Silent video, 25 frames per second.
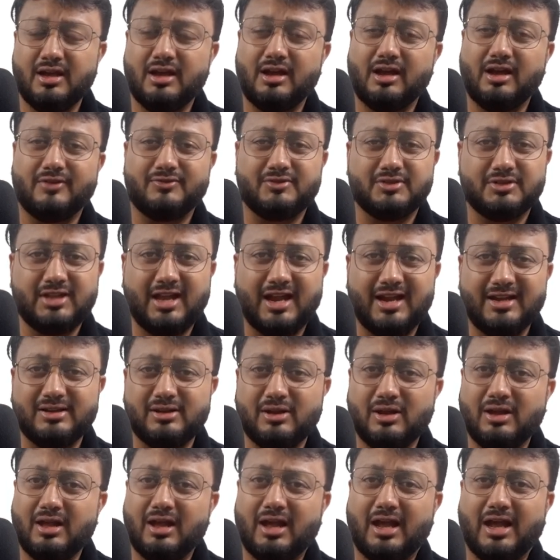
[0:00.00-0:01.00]
After that,
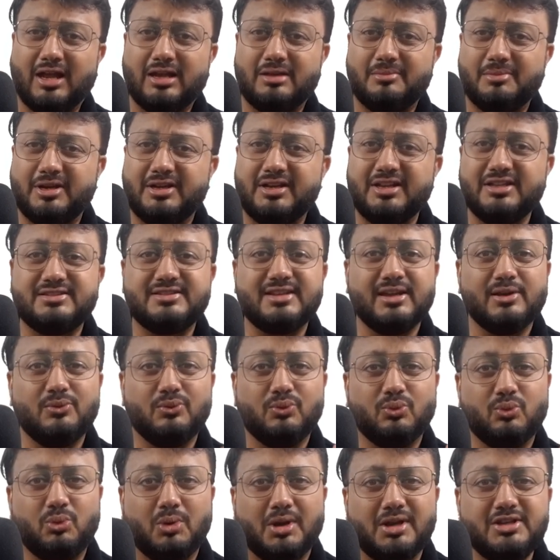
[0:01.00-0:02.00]
I'll be
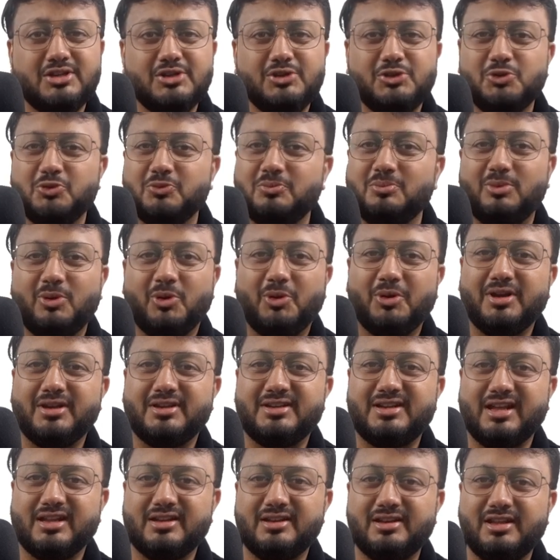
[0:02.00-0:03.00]
teaching one new blowing
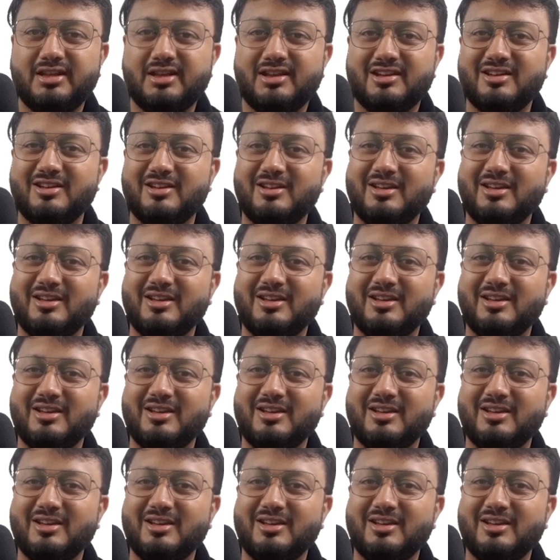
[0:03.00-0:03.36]
technique